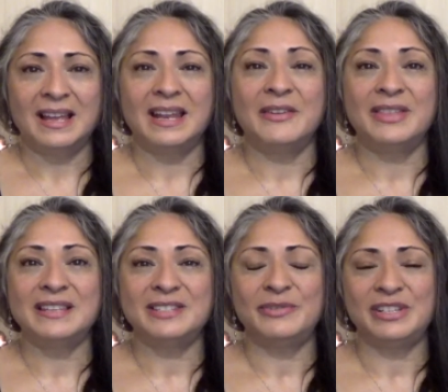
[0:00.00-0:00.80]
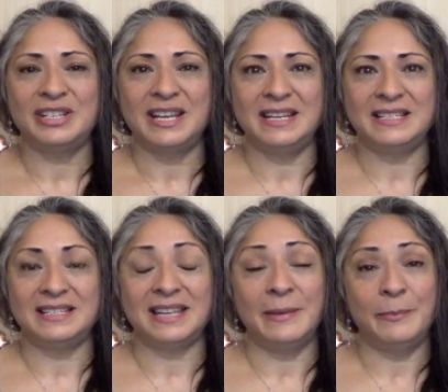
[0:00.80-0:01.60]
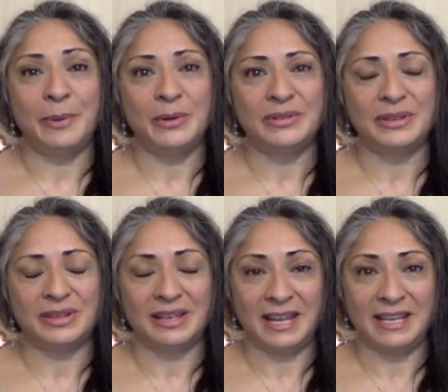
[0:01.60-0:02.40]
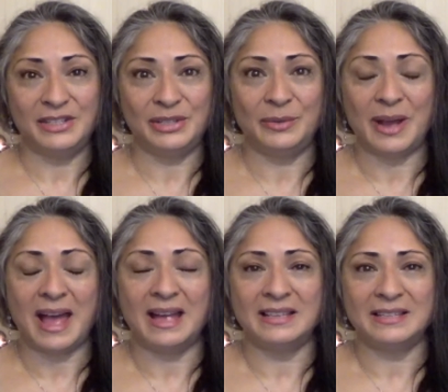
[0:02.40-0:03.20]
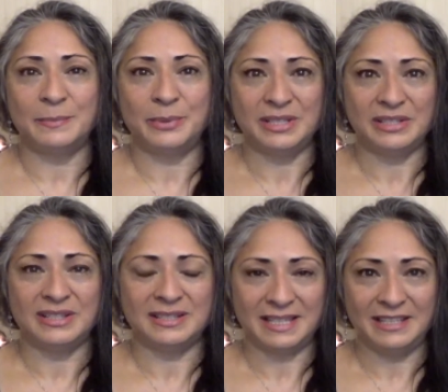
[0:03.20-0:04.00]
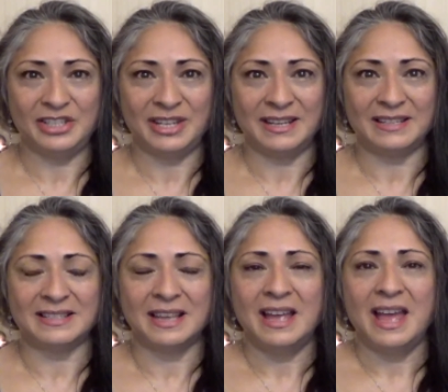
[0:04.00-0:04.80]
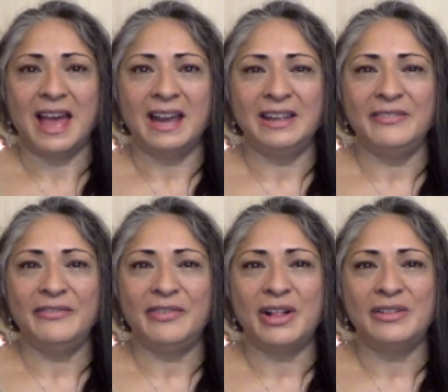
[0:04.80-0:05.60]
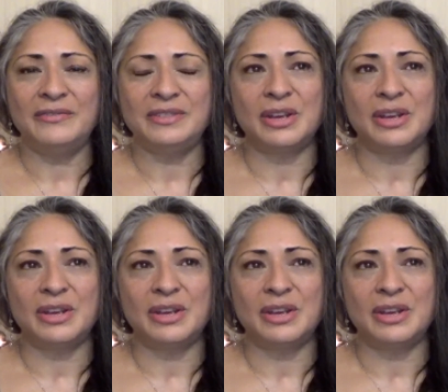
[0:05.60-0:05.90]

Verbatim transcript: Now, this originated in both Hindu and Buddhist teachings, and it involves